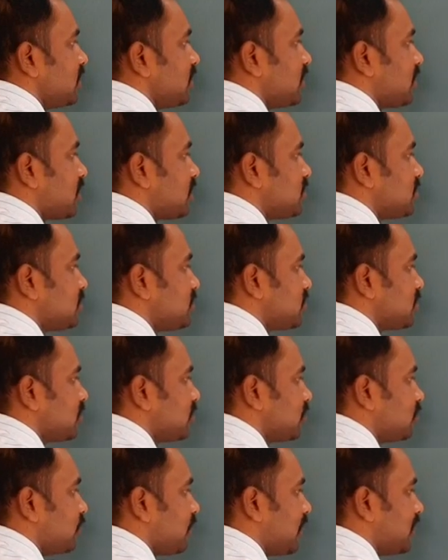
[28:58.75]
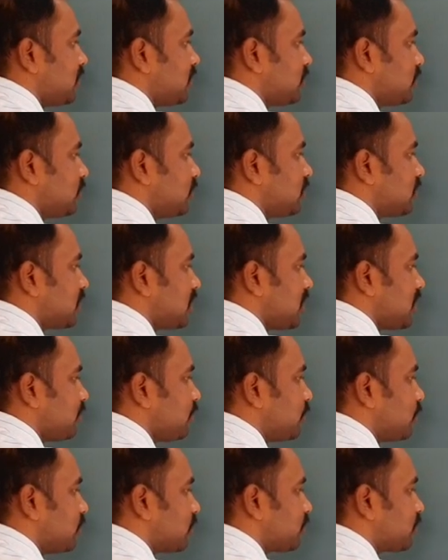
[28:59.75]
Here also 0 1 2 3
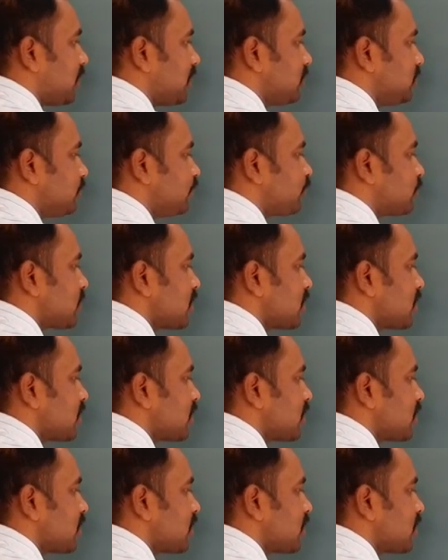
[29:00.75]
4 5